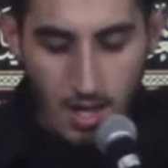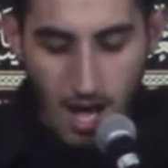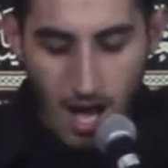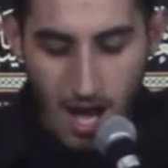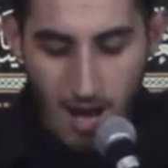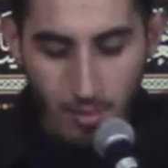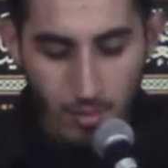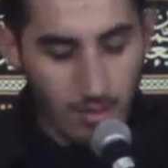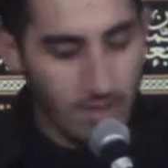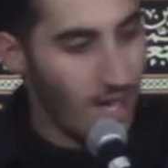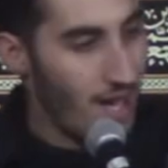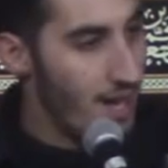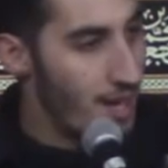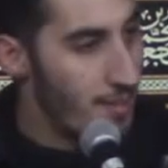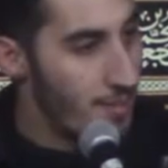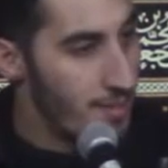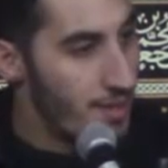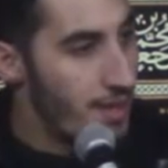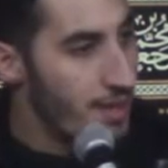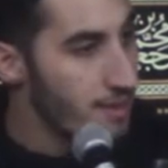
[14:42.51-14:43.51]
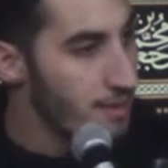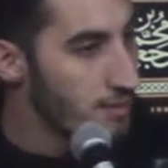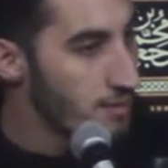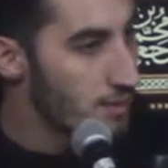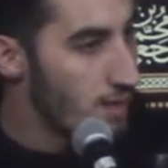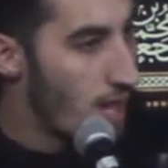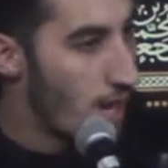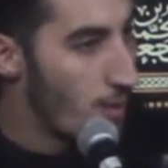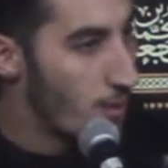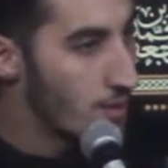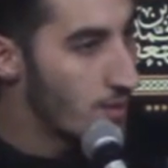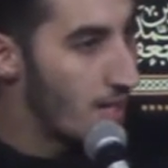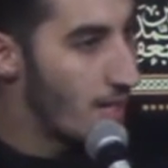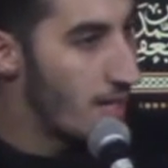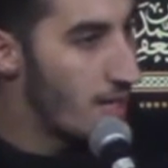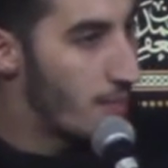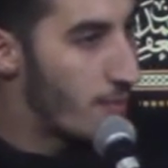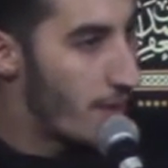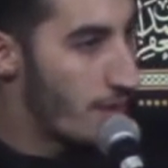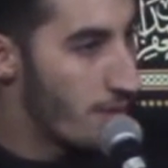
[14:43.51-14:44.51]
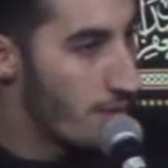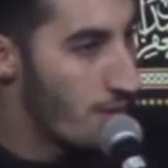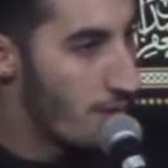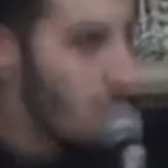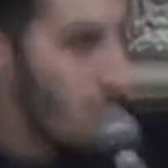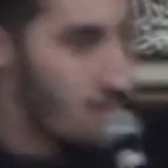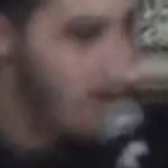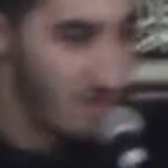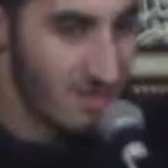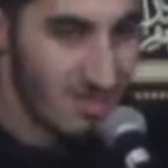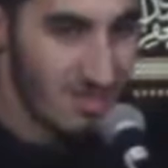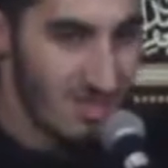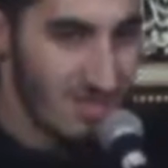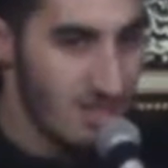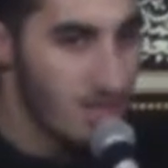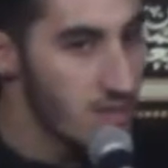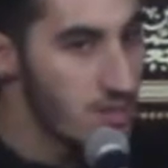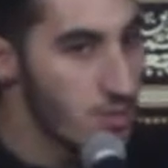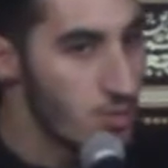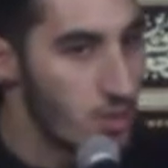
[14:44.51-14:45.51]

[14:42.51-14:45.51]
Abu Talib then, Abu Talib by the way, brothers and sisters,